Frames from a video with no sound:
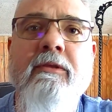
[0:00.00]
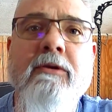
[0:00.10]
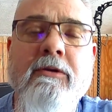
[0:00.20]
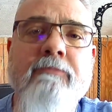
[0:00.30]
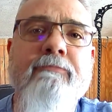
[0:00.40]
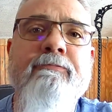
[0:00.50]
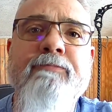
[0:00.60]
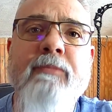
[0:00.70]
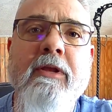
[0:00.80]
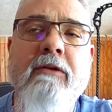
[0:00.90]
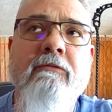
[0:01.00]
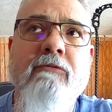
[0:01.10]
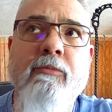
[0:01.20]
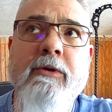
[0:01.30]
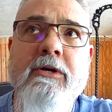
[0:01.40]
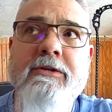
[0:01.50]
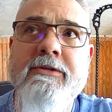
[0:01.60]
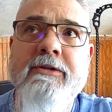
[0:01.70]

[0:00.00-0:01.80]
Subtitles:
in Vermont,